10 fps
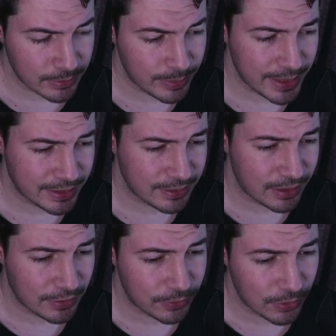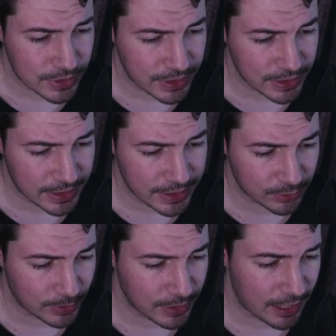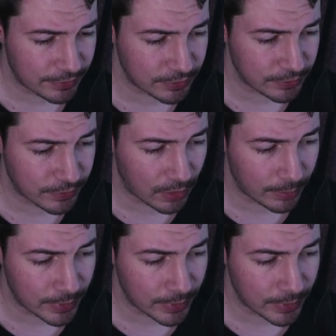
but unfortunately you will have to farm